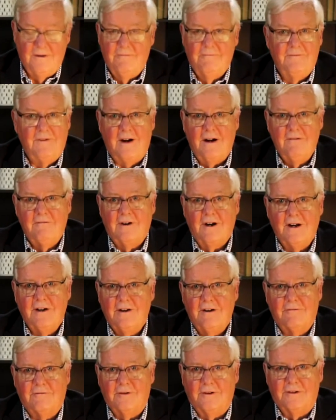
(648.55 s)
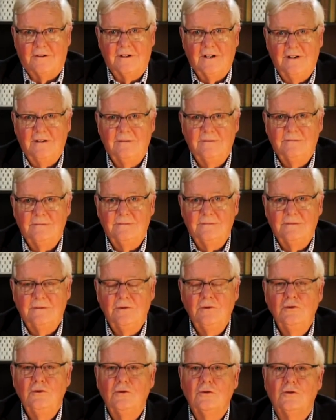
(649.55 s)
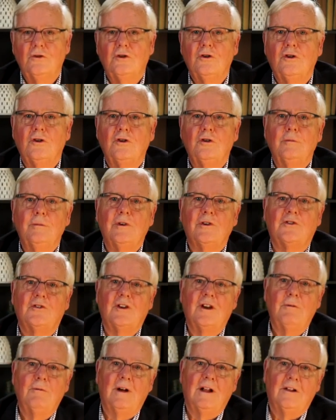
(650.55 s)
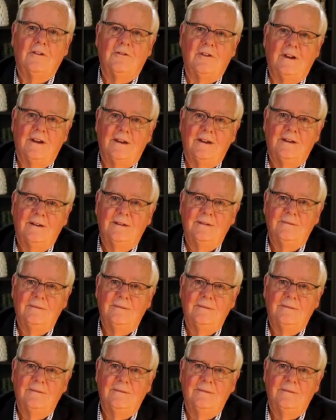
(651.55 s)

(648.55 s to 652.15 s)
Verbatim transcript: very, very different, enormously wealthy,